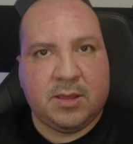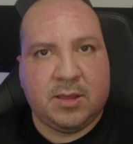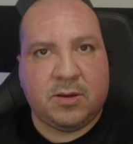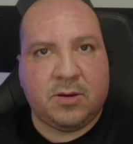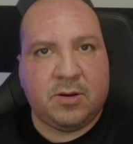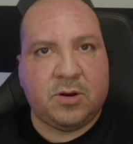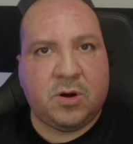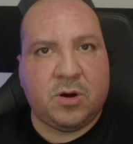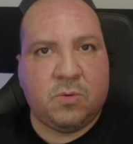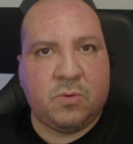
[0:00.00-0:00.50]

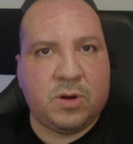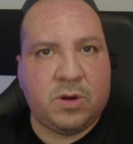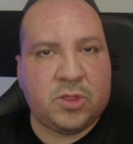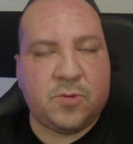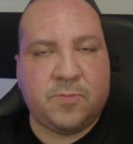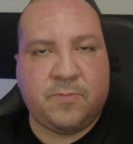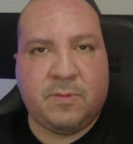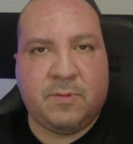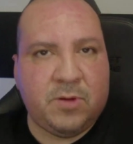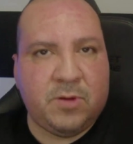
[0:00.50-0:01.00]
Whether
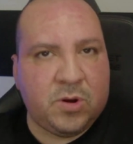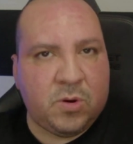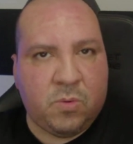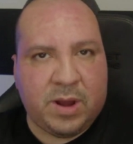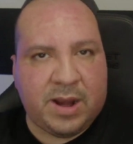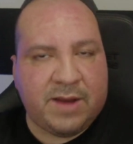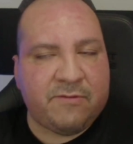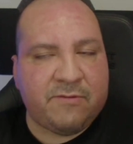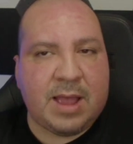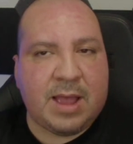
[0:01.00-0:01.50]

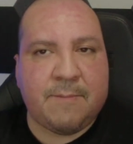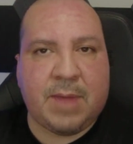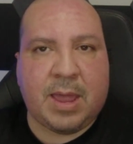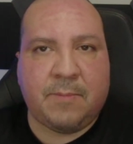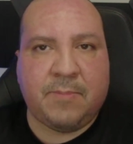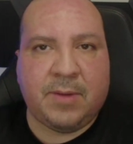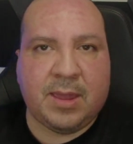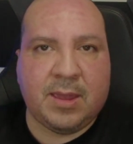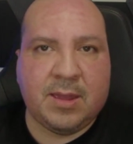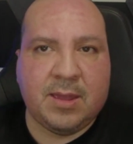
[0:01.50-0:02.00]
whatever that may
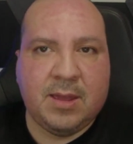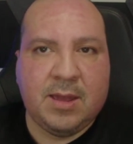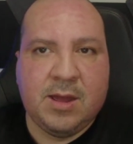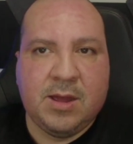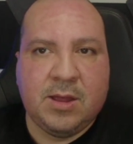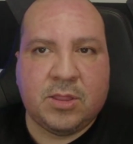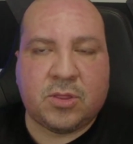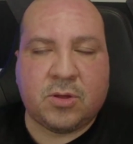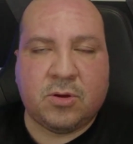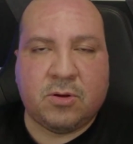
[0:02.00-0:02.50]
be.
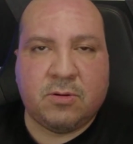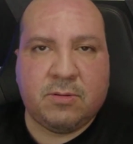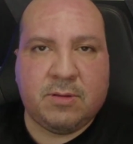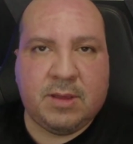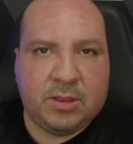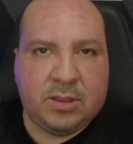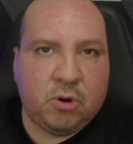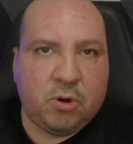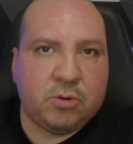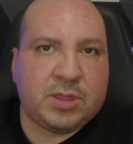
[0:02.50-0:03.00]
So
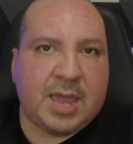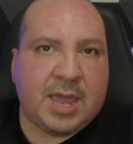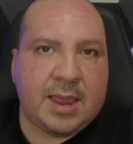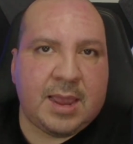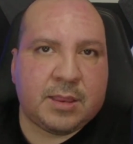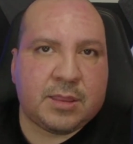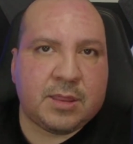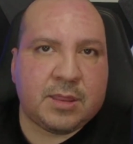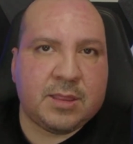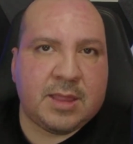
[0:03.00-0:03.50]
in those
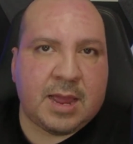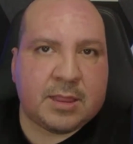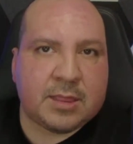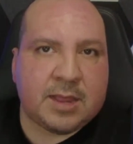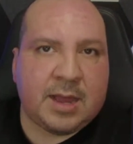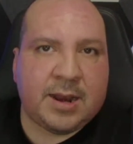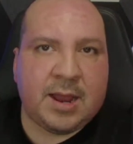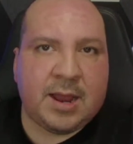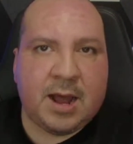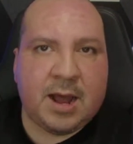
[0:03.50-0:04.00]
cases, that's
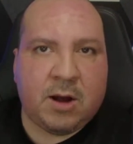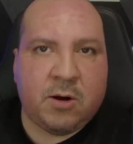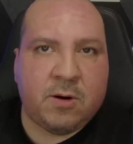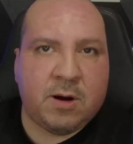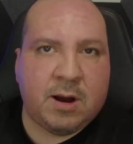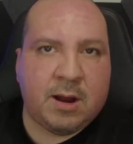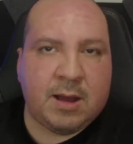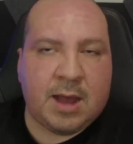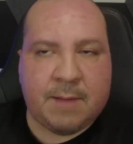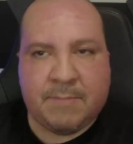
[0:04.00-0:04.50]
kind of how
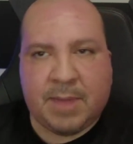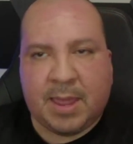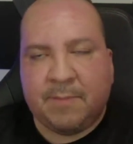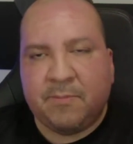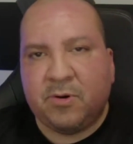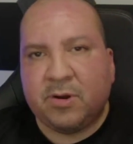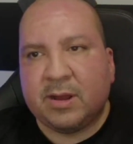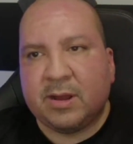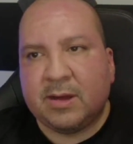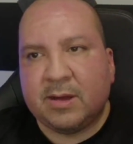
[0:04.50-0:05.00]
I'm
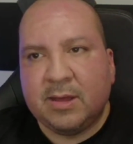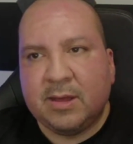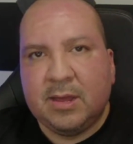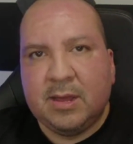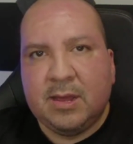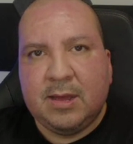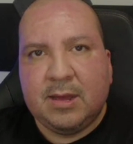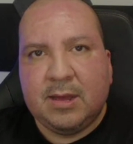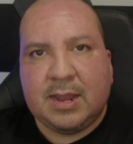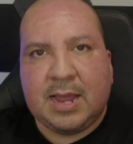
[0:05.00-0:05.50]
able to
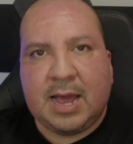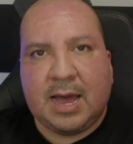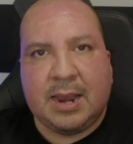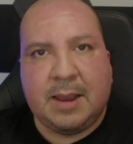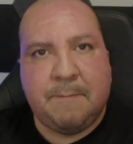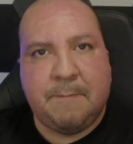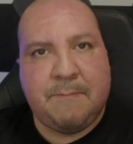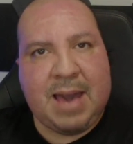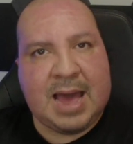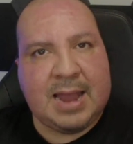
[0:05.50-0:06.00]
kind
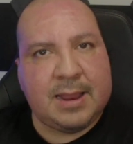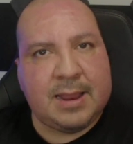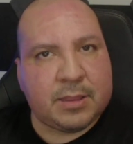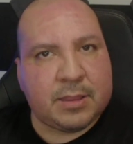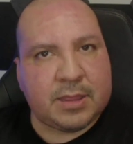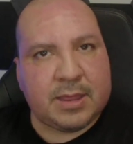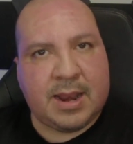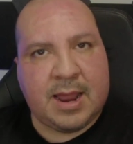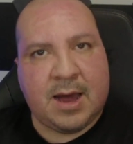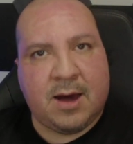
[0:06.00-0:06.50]
of balance
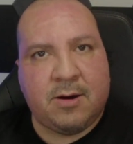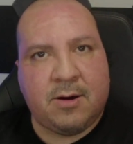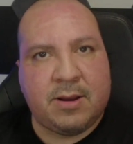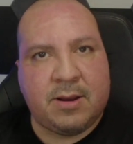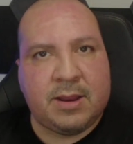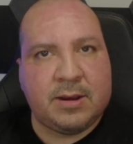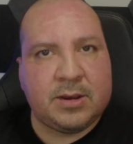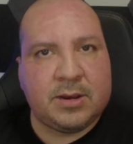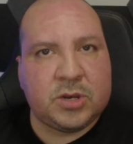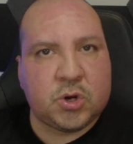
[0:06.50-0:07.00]
it out
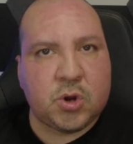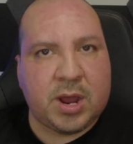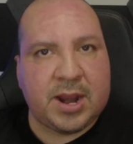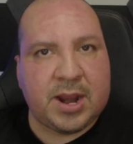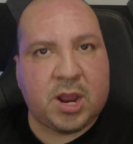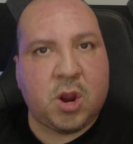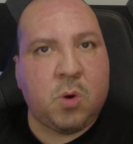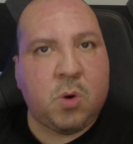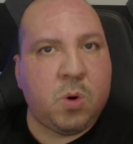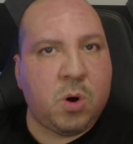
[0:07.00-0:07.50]
and try to
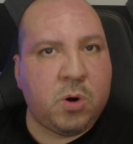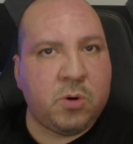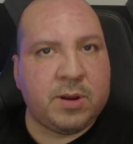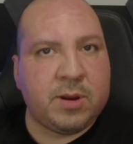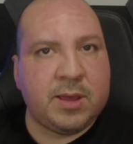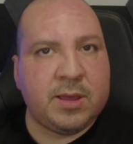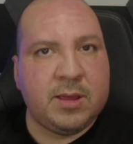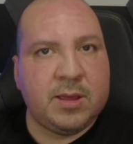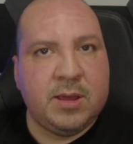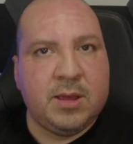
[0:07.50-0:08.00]
quote
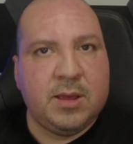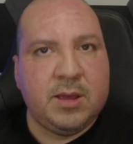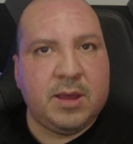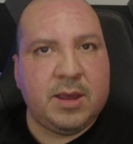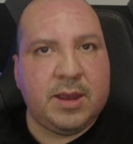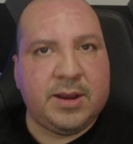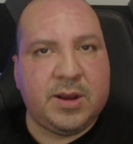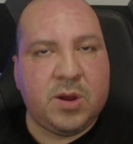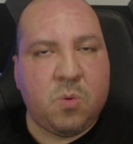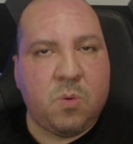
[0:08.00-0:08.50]
it
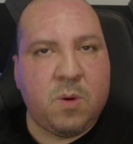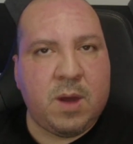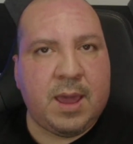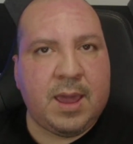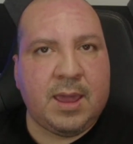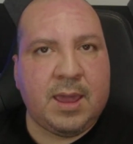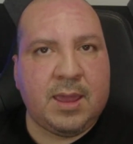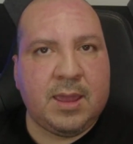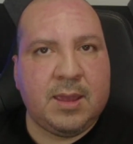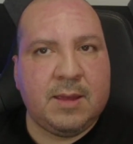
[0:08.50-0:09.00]
in a
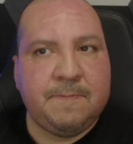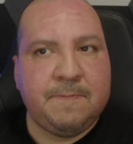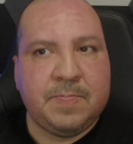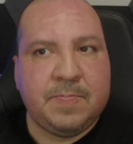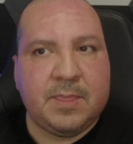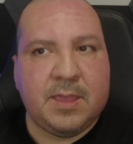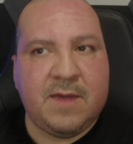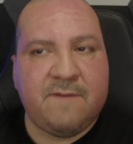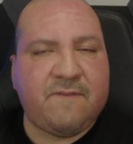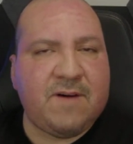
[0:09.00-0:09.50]
way.
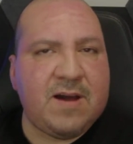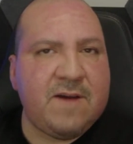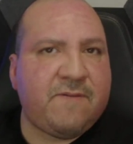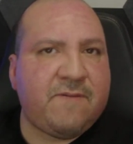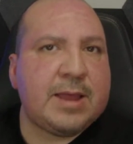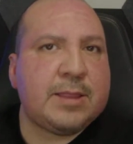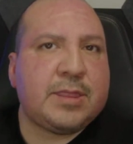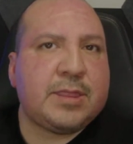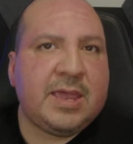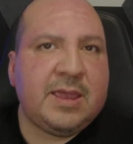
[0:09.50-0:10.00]
If
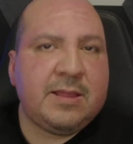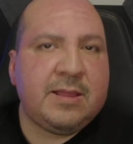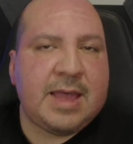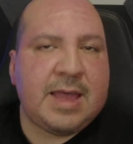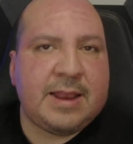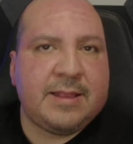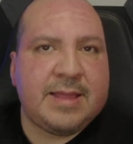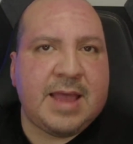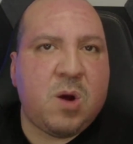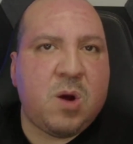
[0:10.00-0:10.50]
I see
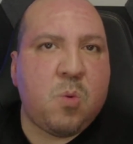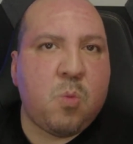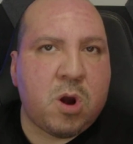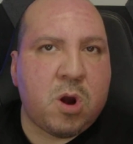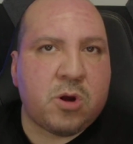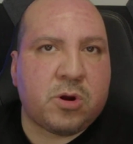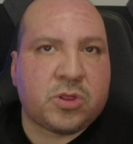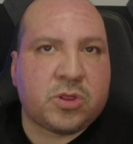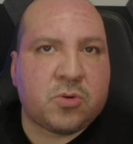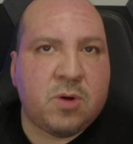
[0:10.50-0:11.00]
that
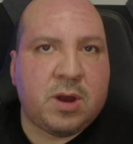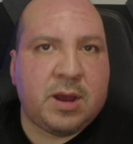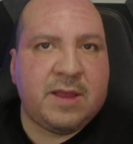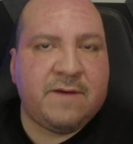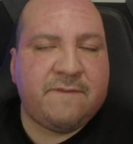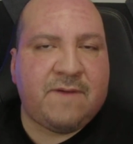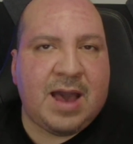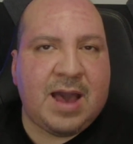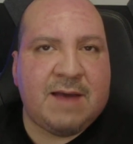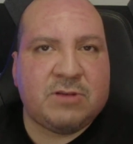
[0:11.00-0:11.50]
works, right?
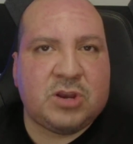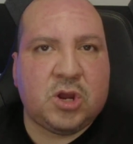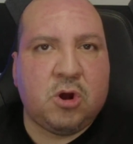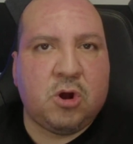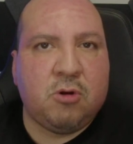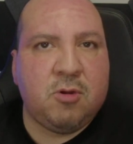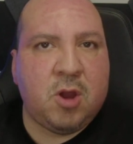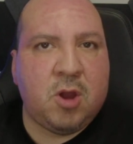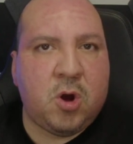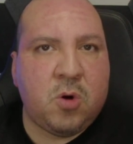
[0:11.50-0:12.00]
If I have to go
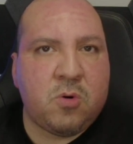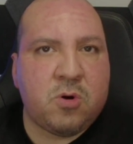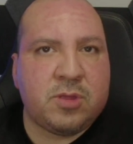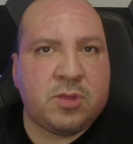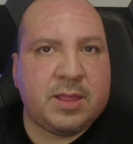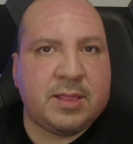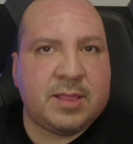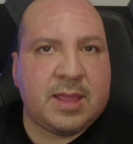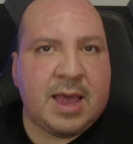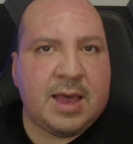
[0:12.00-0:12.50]
lower
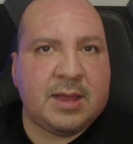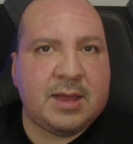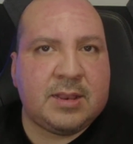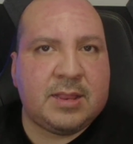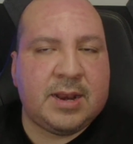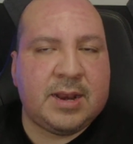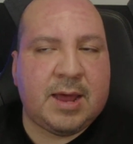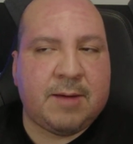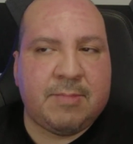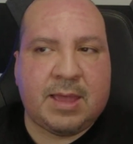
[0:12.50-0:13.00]
than that,
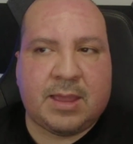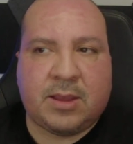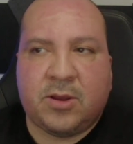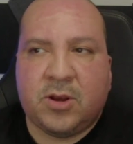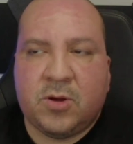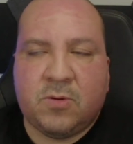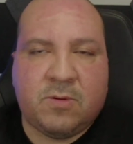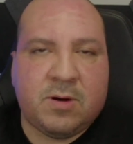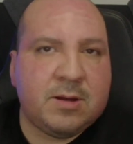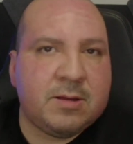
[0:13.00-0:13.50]
then I'm like, you
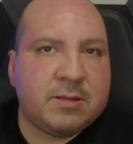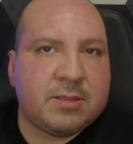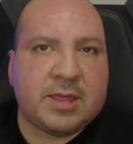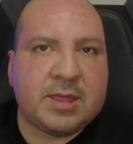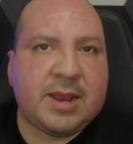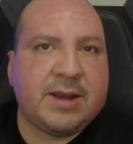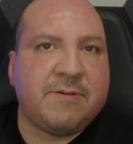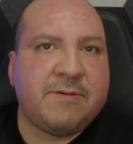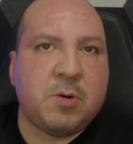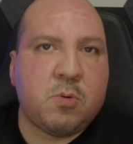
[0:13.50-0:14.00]
know what? It's
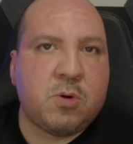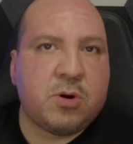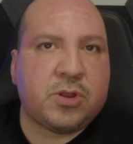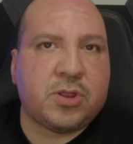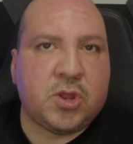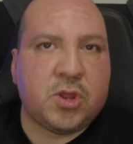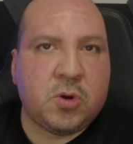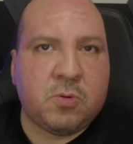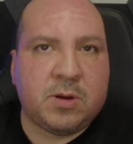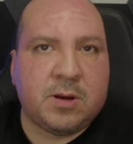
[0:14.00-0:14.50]
not even worth
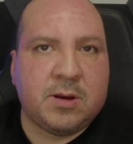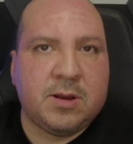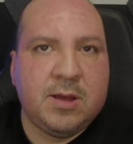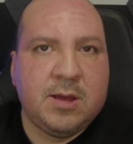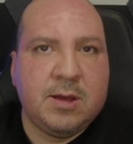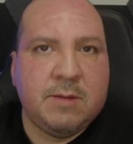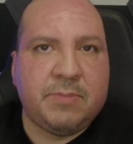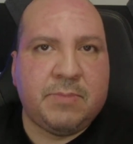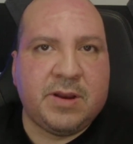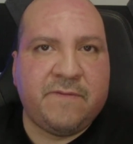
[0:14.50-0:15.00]
doing.
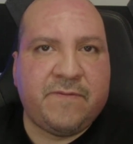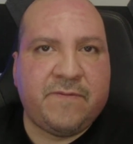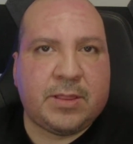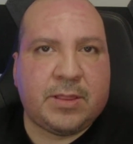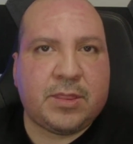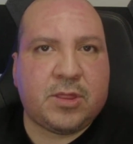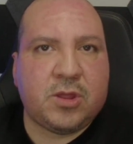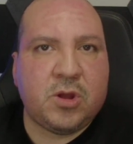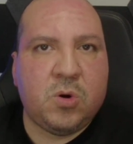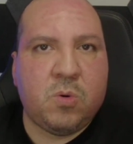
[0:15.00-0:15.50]
But if it's
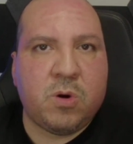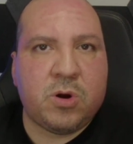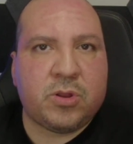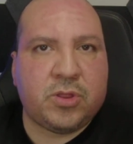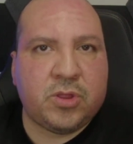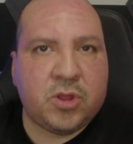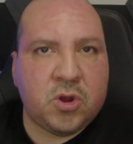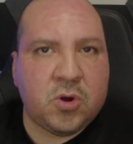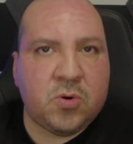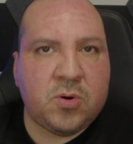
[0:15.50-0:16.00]
still worth
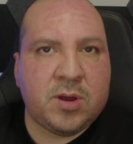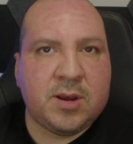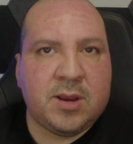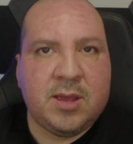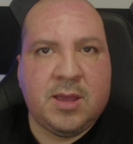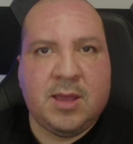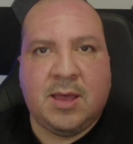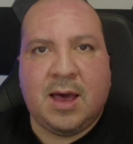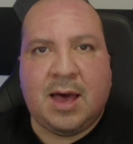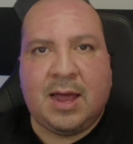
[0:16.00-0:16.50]
doing,
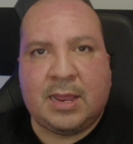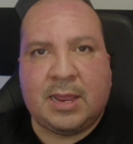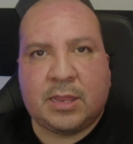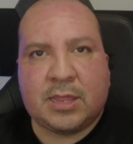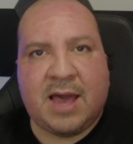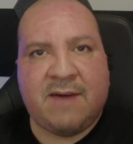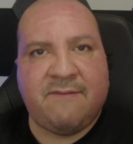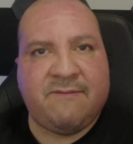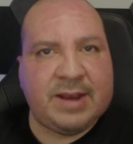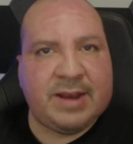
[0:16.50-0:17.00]
at least
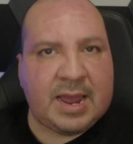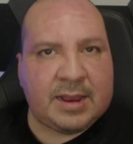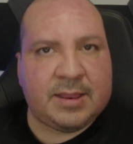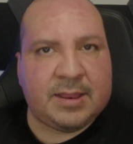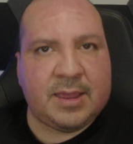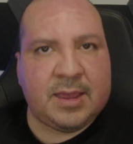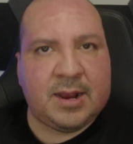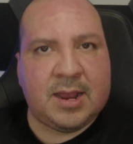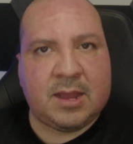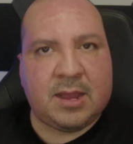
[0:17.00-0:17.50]
I have an
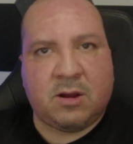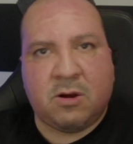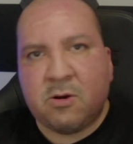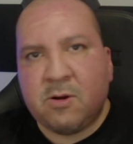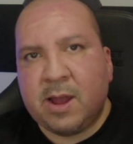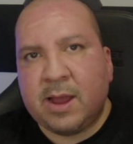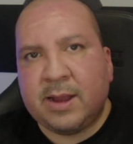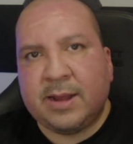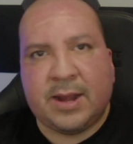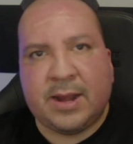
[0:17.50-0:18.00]
idea like, all
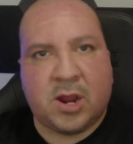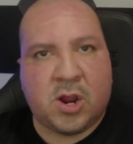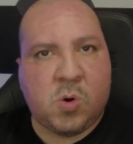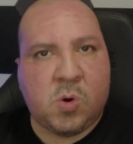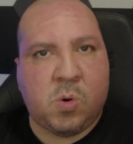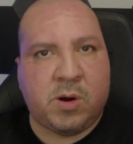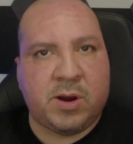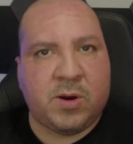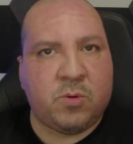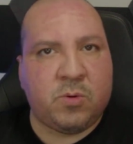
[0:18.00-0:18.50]
right, I need a
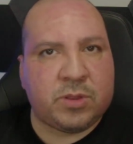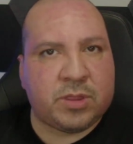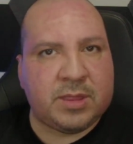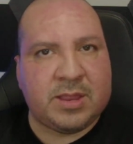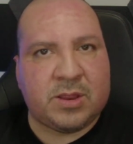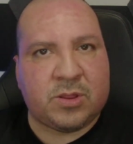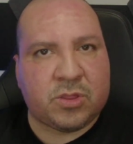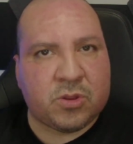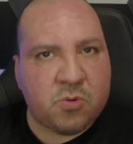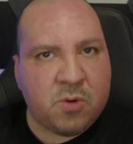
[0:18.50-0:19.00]
quota within
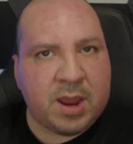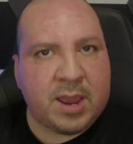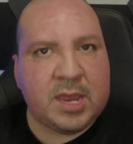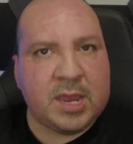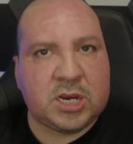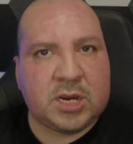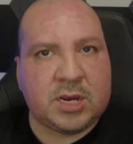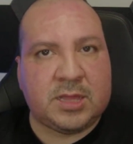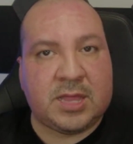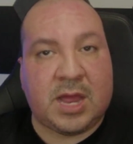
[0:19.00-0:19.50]
this
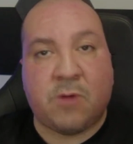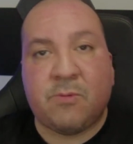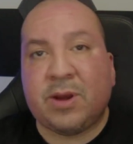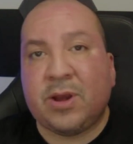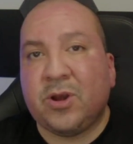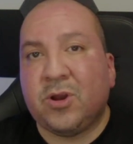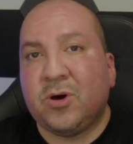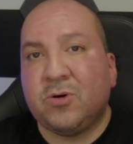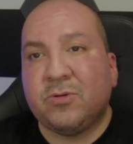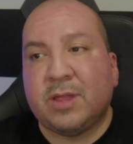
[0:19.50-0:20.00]
range because I already
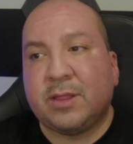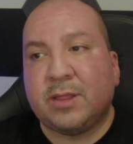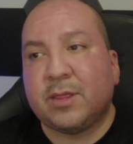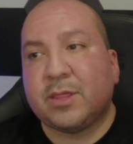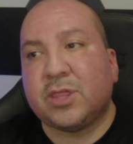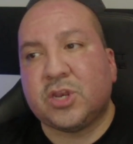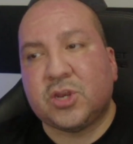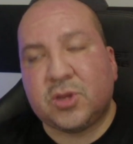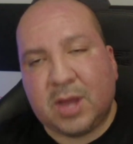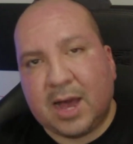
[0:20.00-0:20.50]
know that this
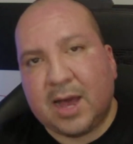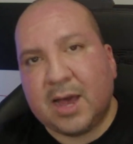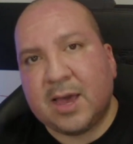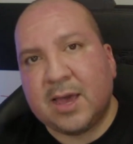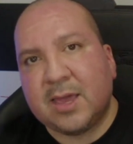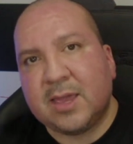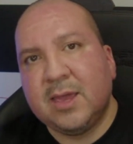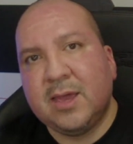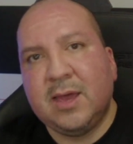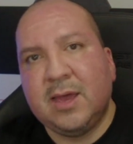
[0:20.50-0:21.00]
is too
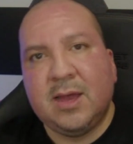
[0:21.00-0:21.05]
high.